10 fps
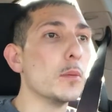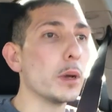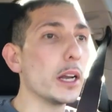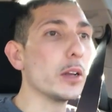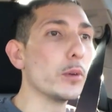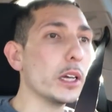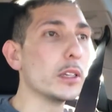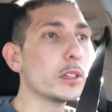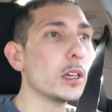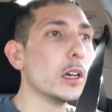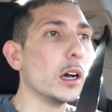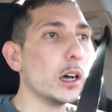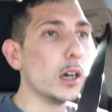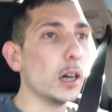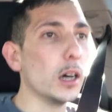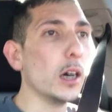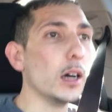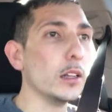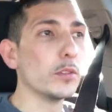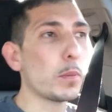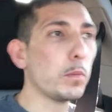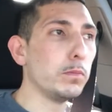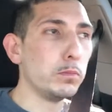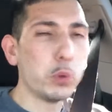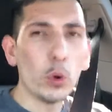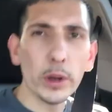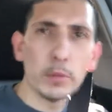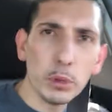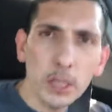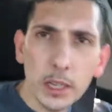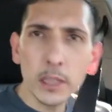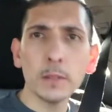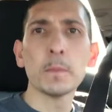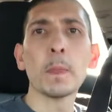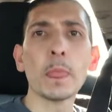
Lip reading: But anyways, point being